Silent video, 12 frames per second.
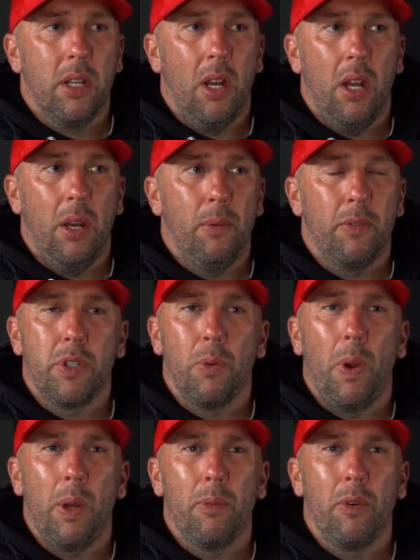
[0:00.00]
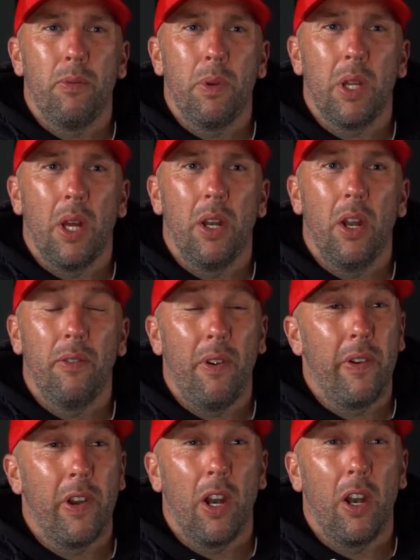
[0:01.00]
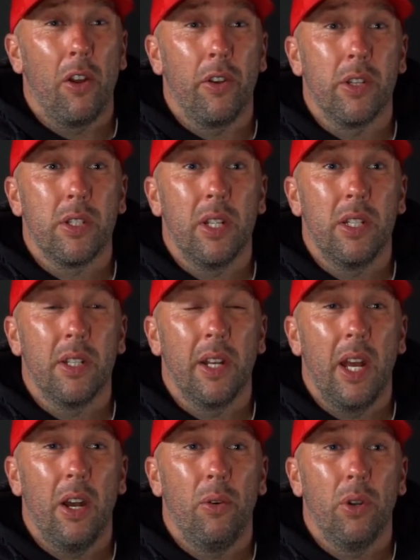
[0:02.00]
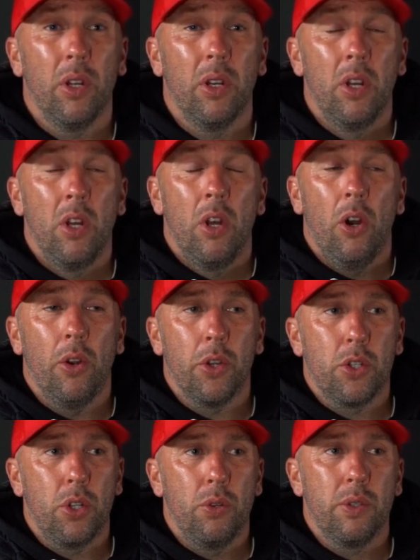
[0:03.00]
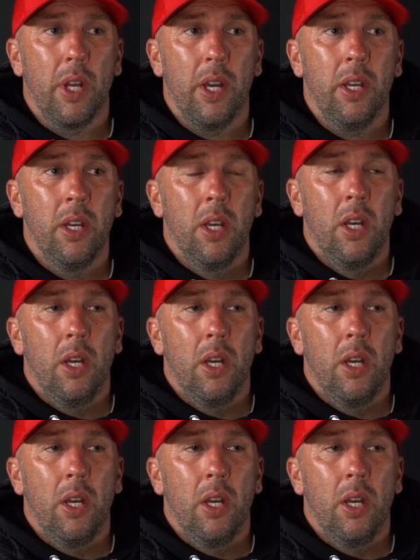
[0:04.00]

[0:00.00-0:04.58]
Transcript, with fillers: Obviously, Weymouth, we've done that very early on in the season now on a Tuesday,